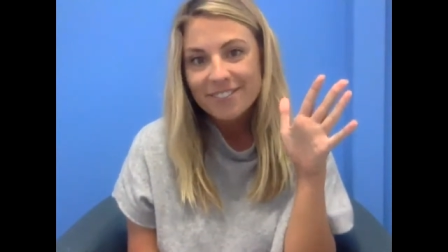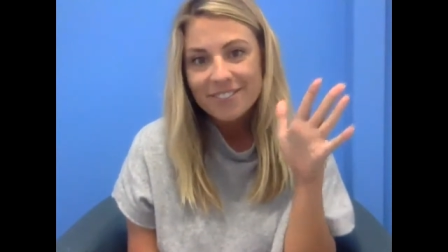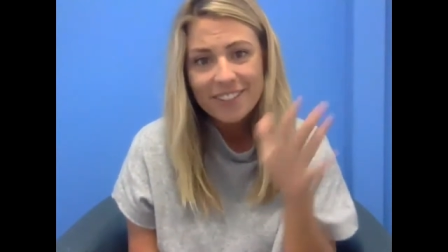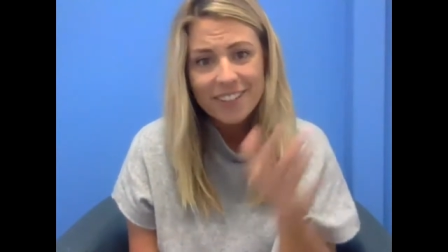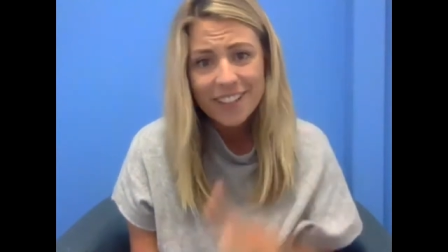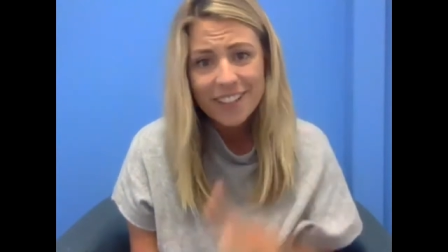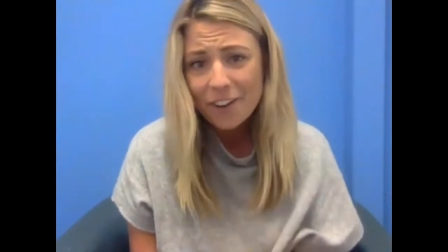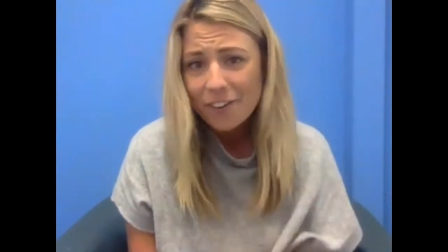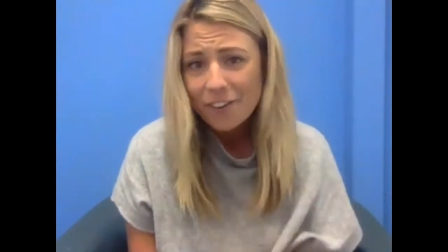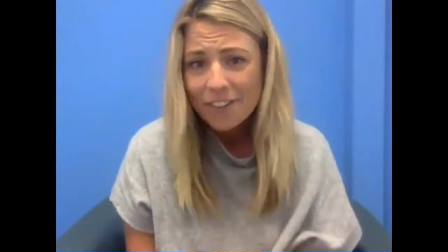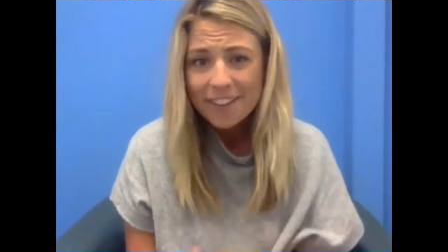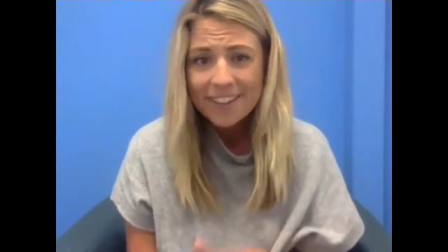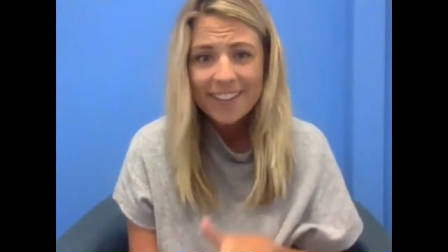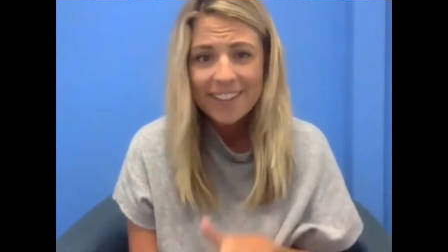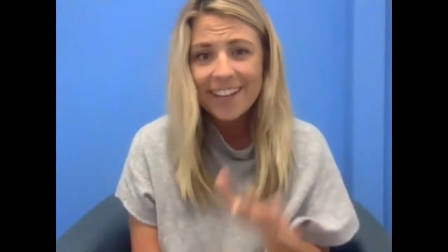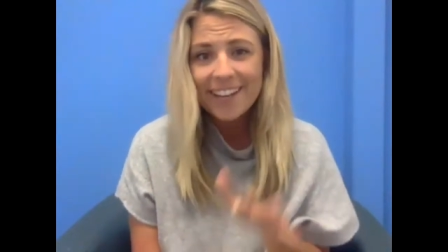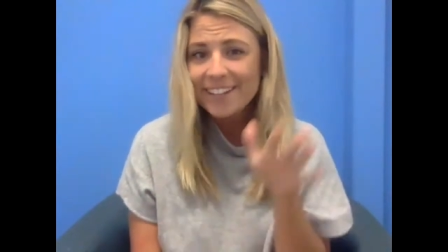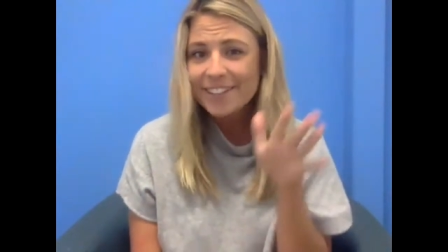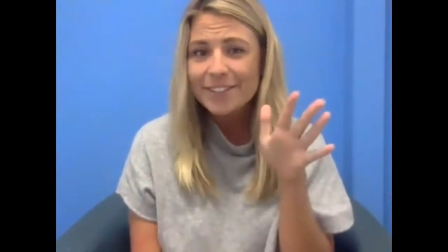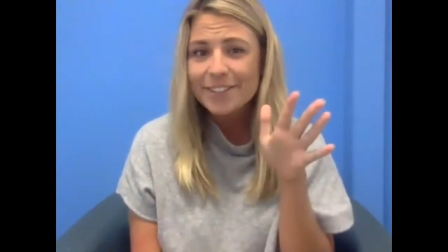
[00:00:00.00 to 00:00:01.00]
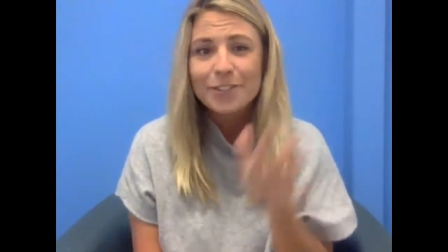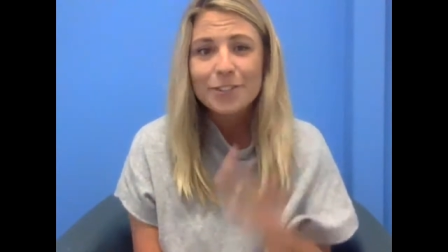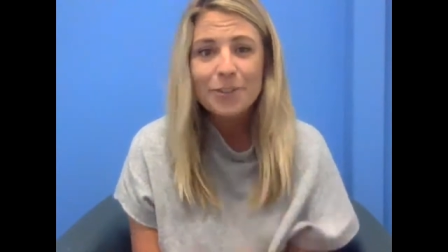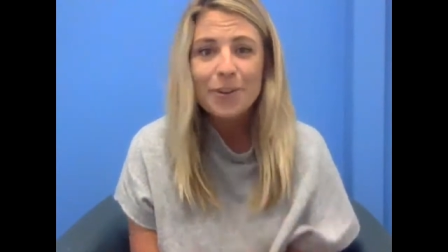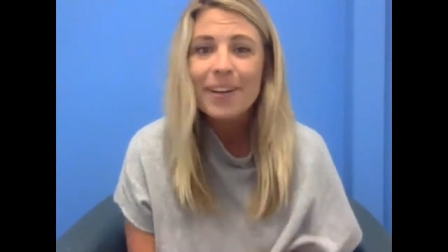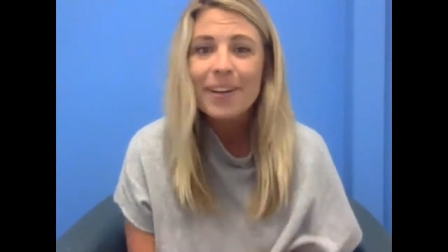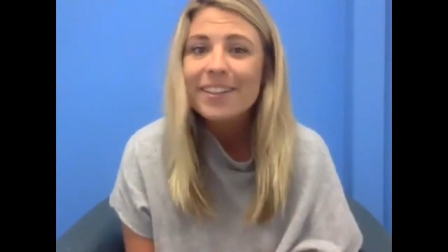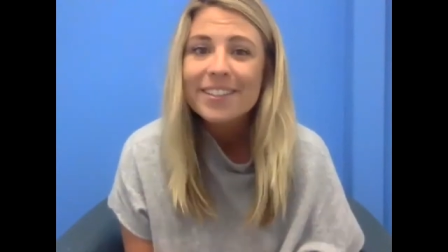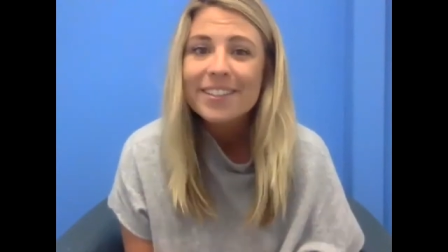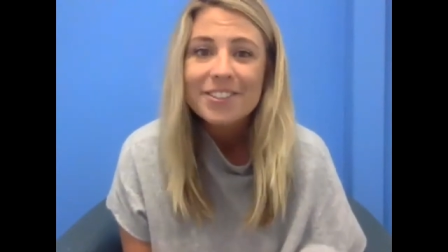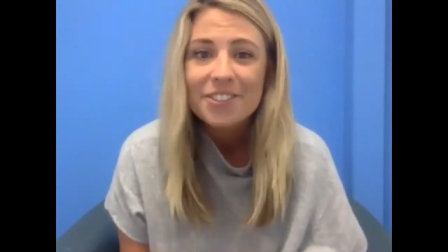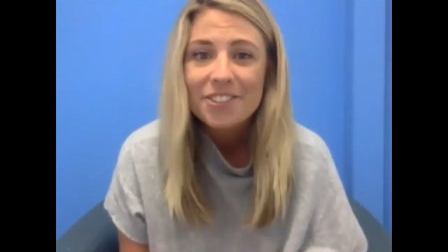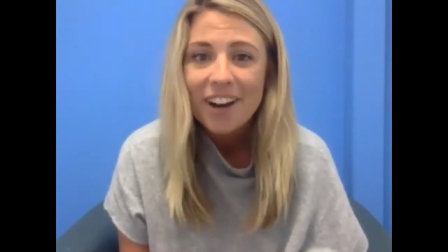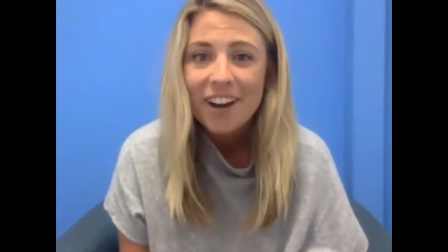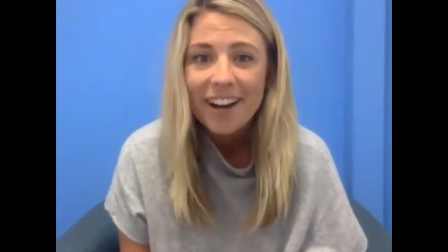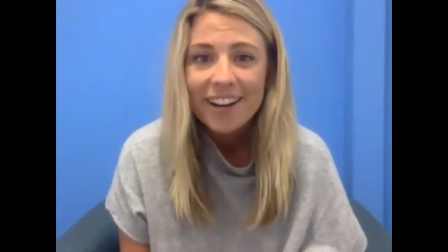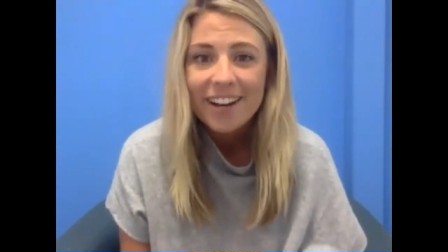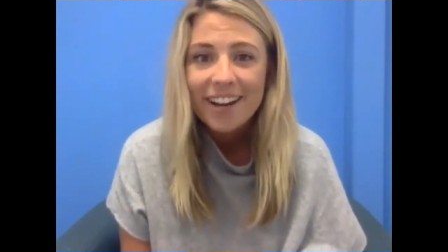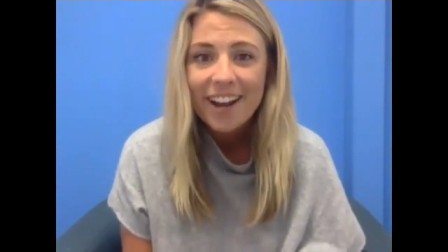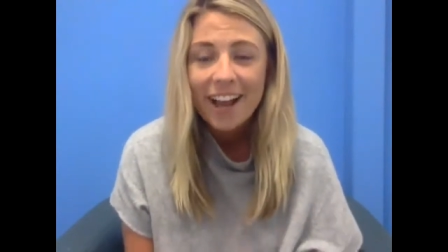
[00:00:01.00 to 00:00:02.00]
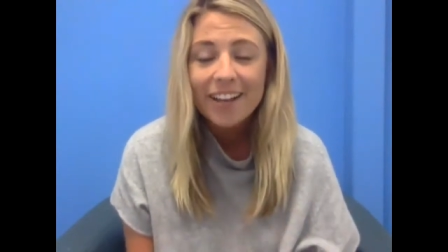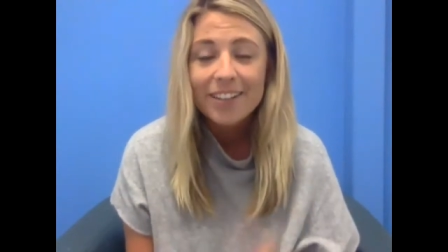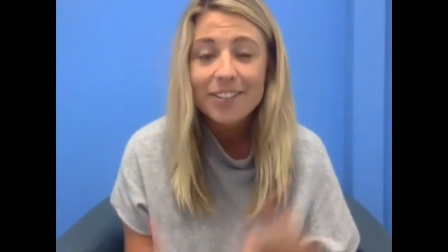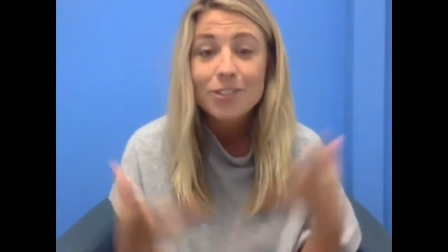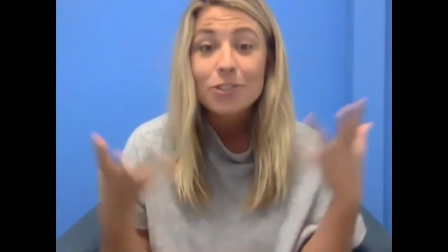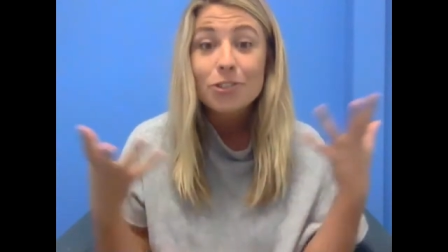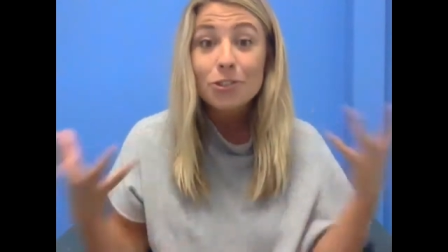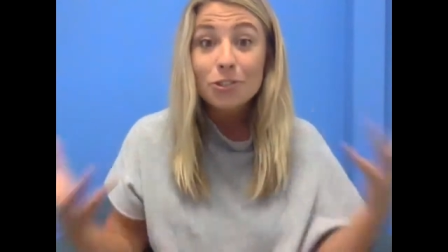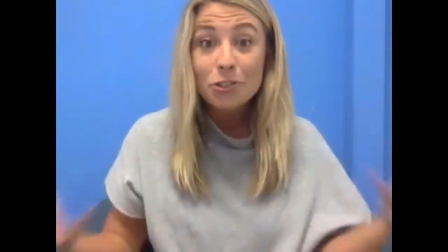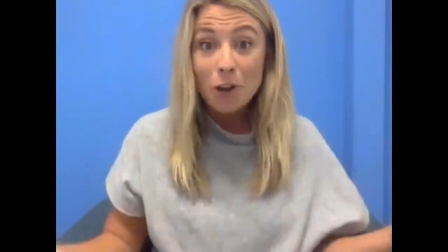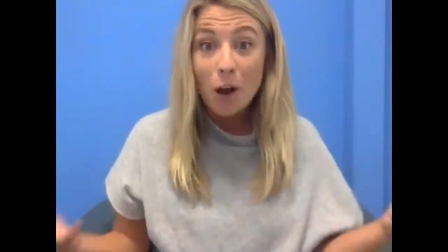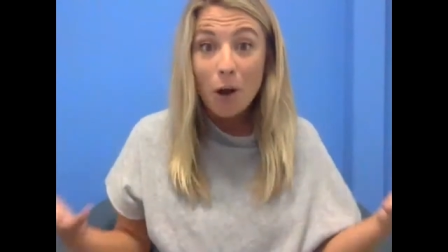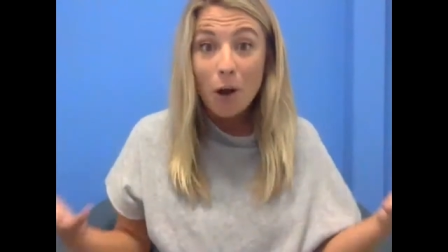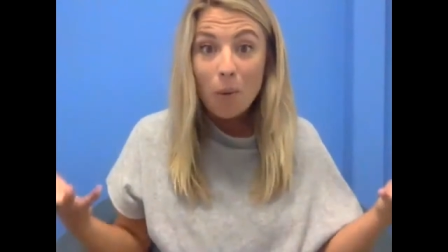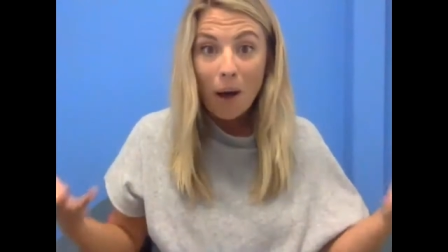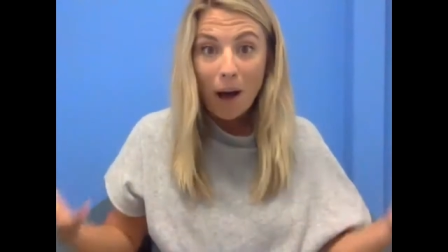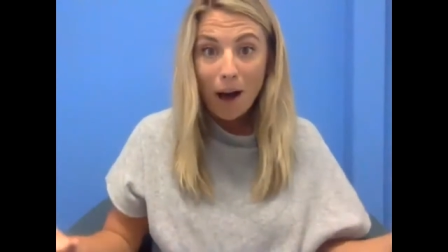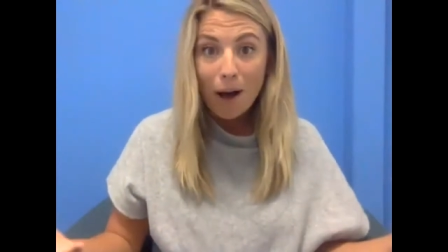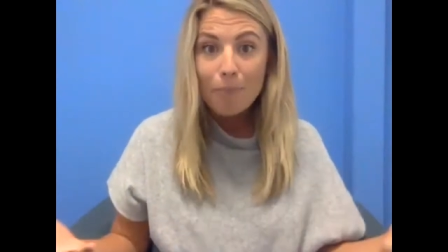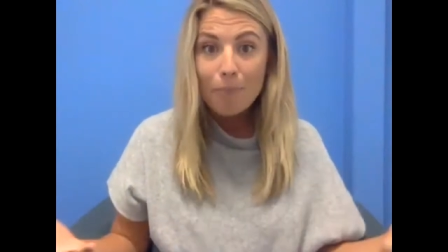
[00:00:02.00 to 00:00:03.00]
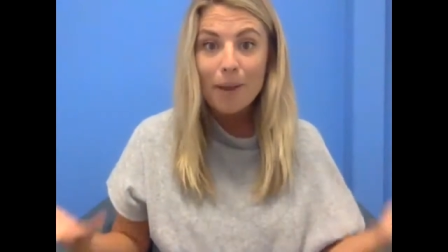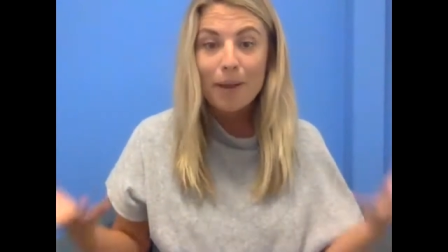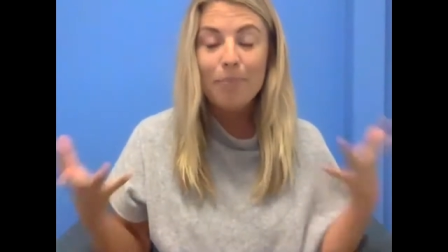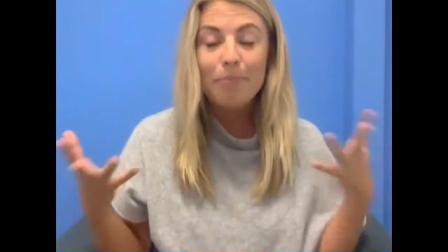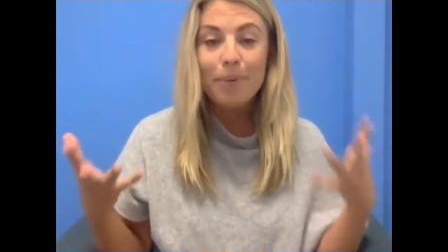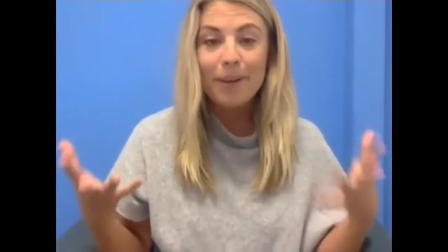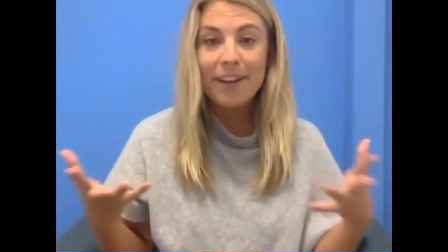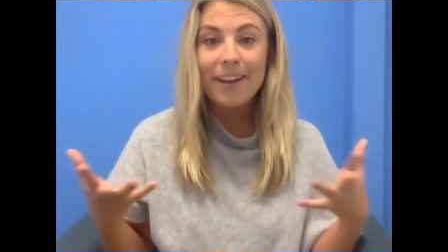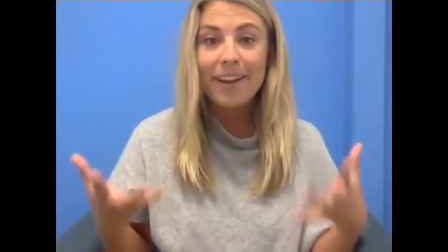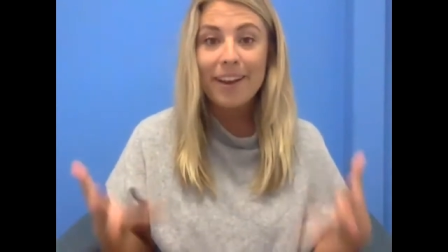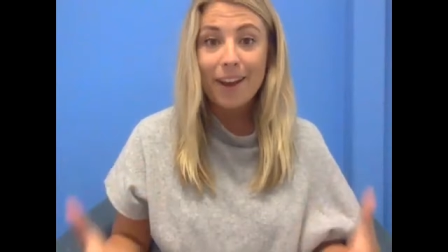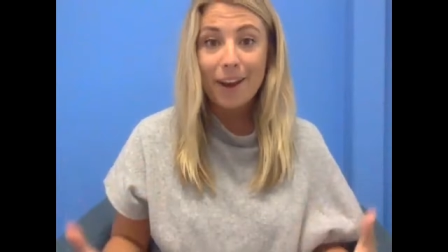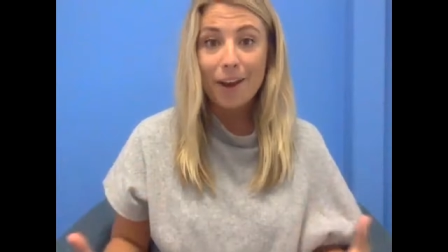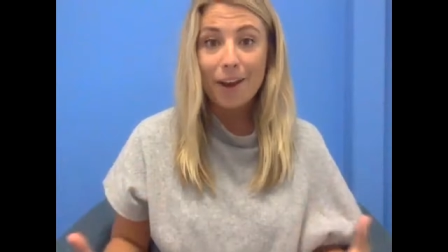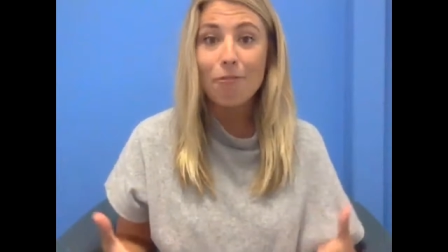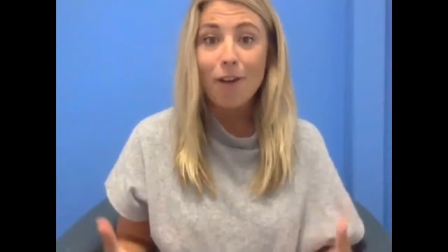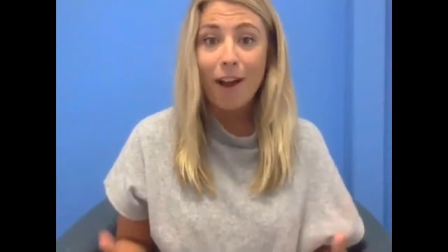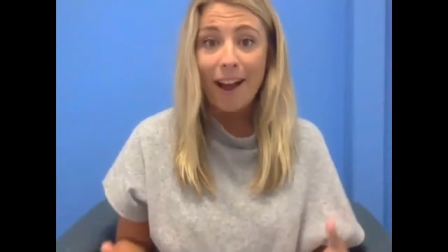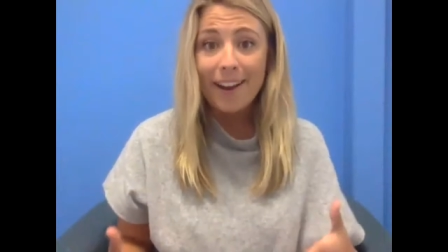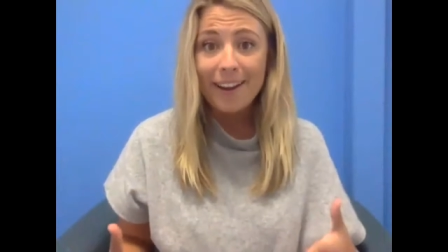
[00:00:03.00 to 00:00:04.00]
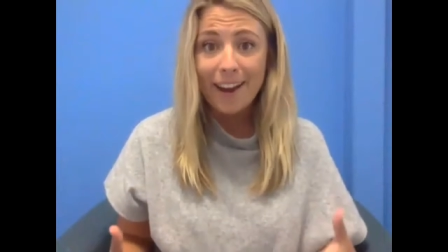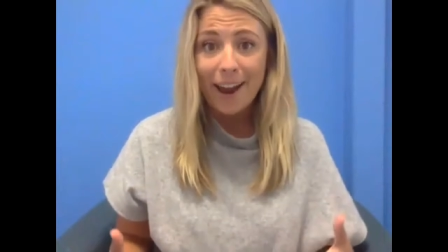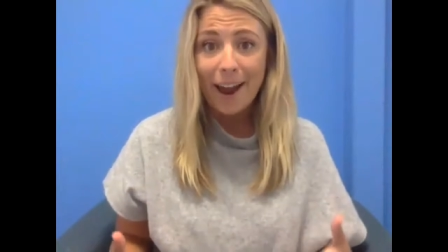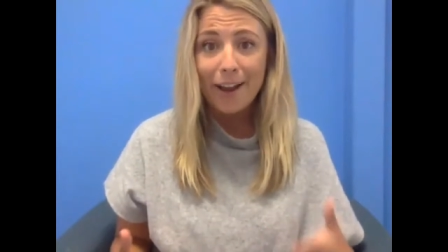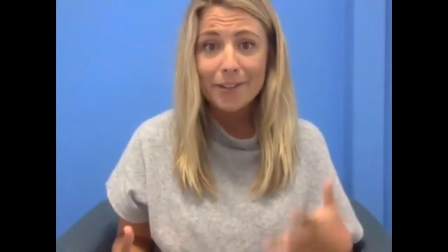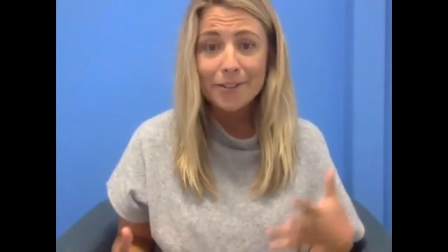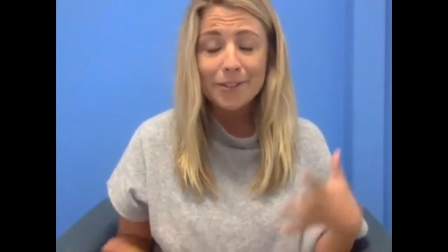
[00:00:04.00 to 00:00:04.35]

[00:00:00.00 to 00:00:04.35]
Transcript: click on the link to join this training and to show up and be here right now.